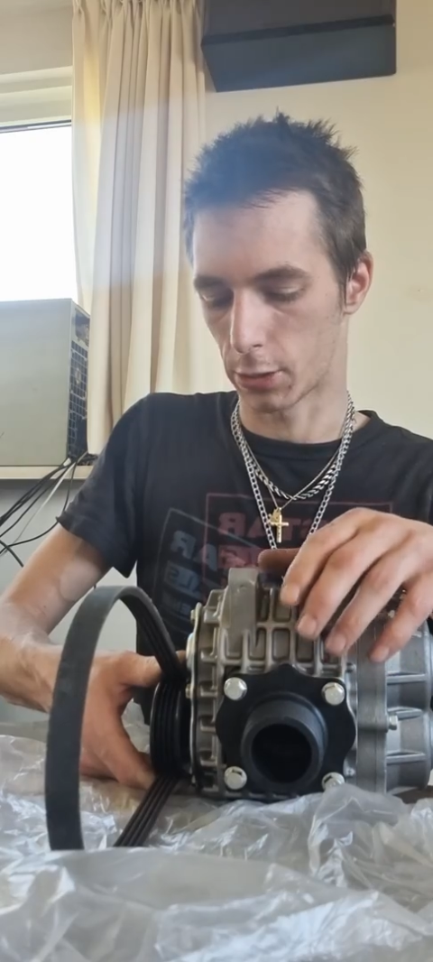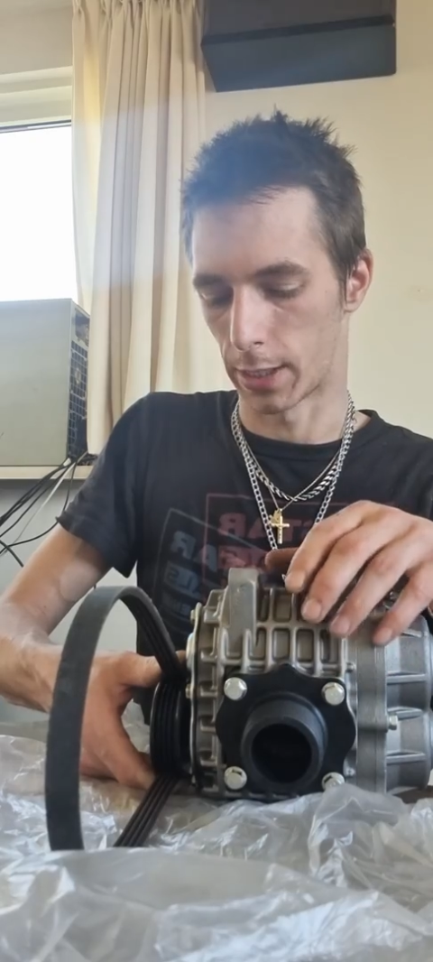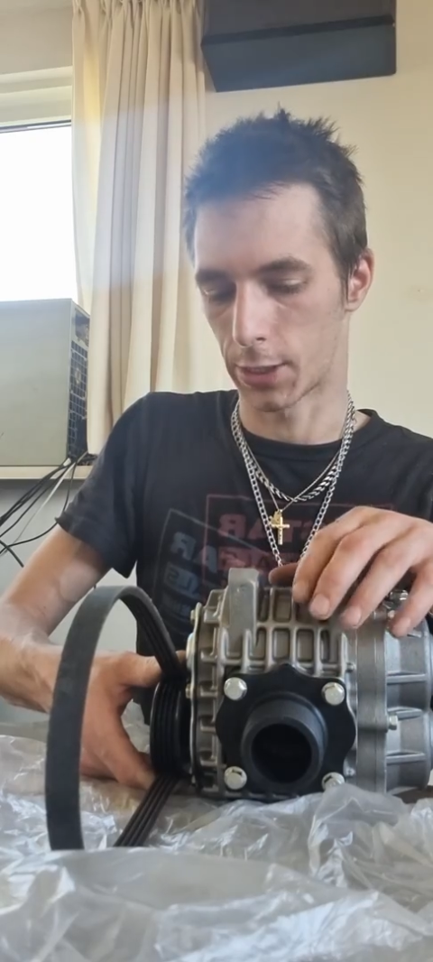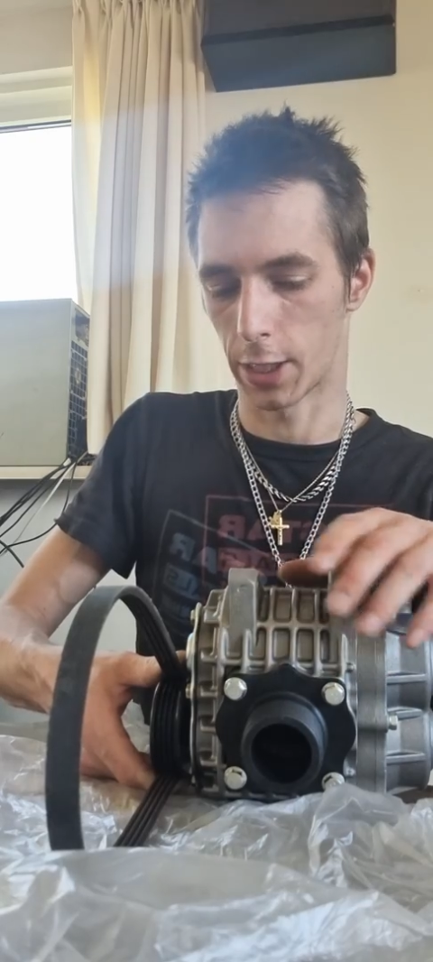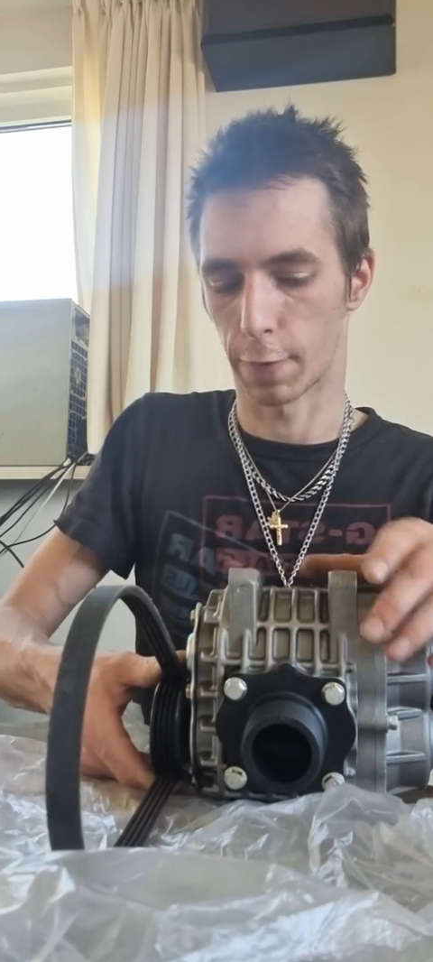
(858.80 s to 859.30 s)

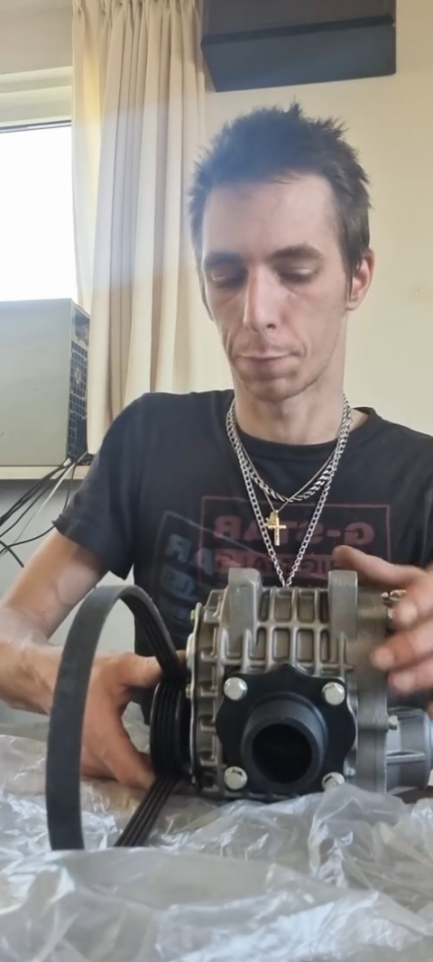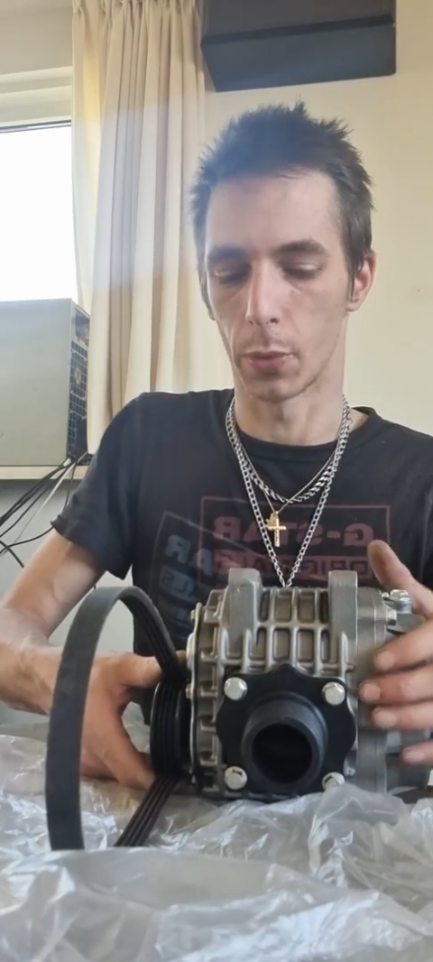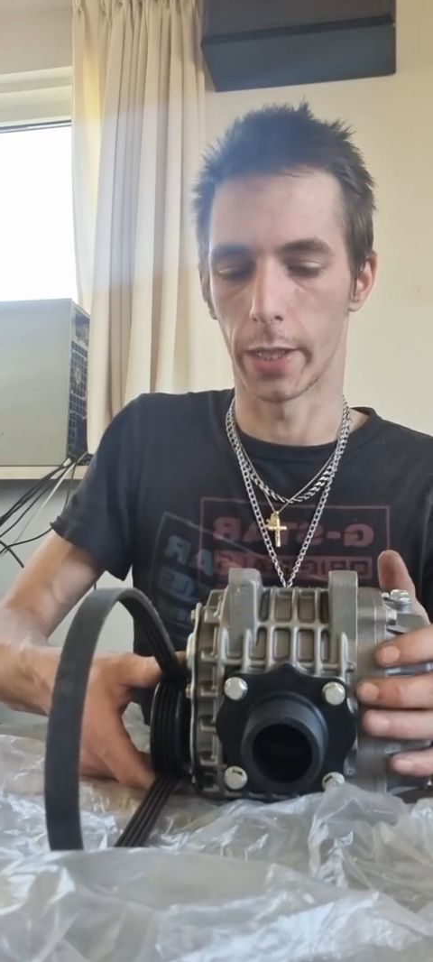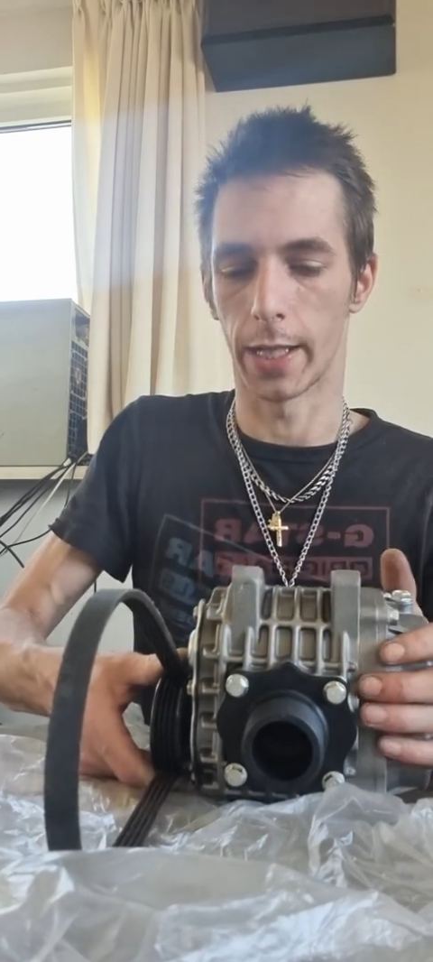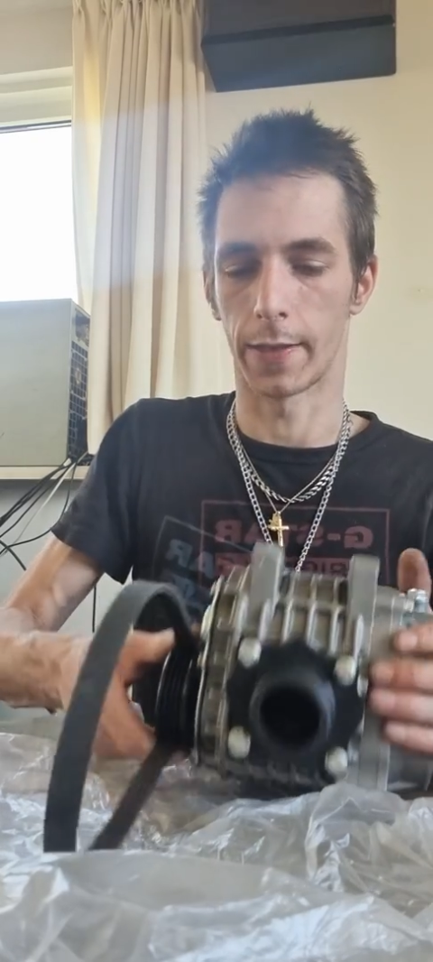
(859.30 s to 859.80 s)
crankshaft
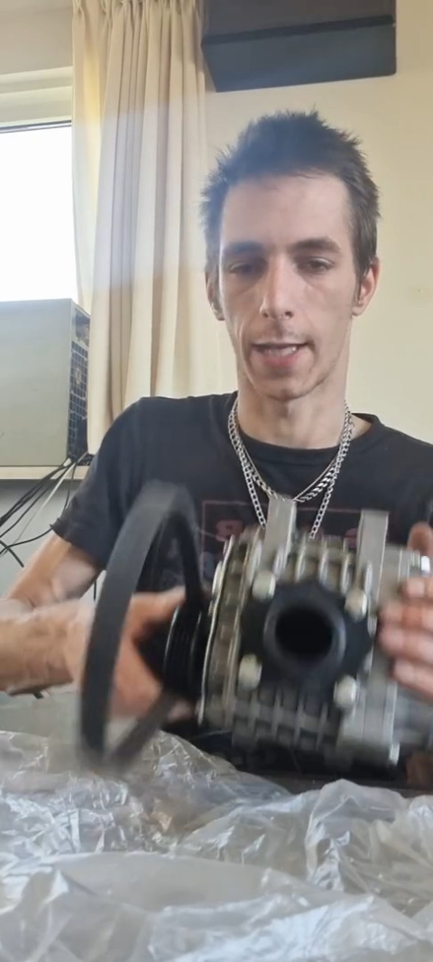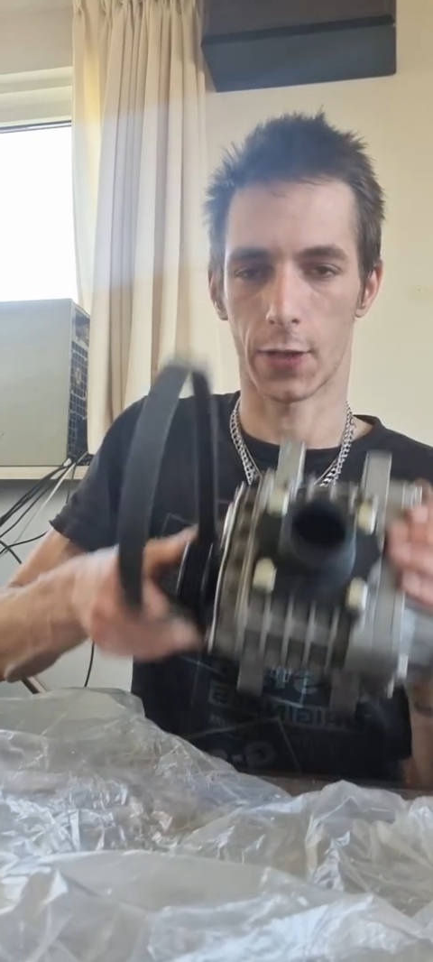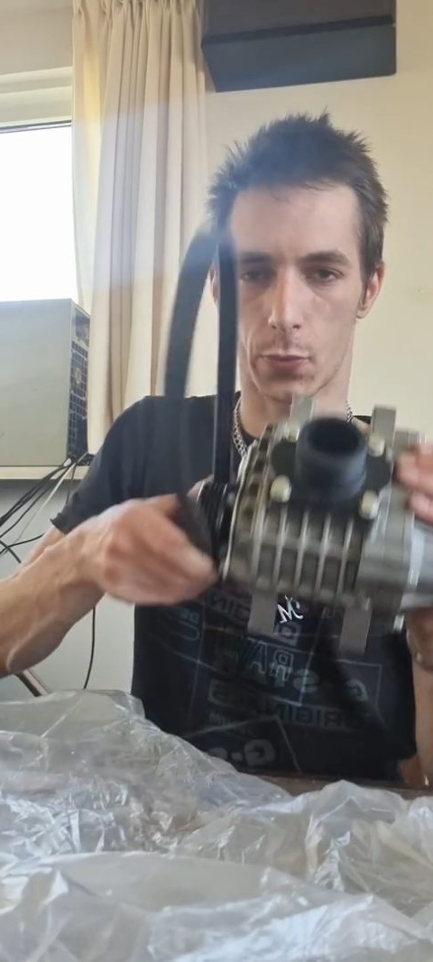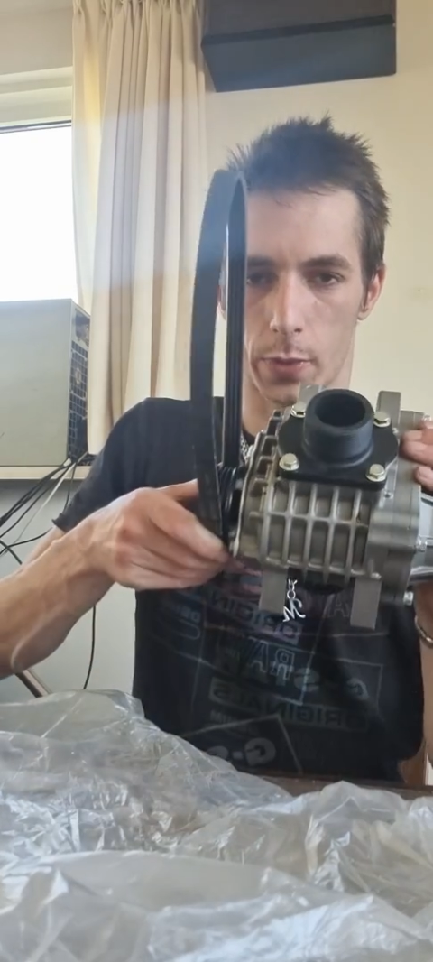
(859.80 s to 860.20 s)
pulley, and that's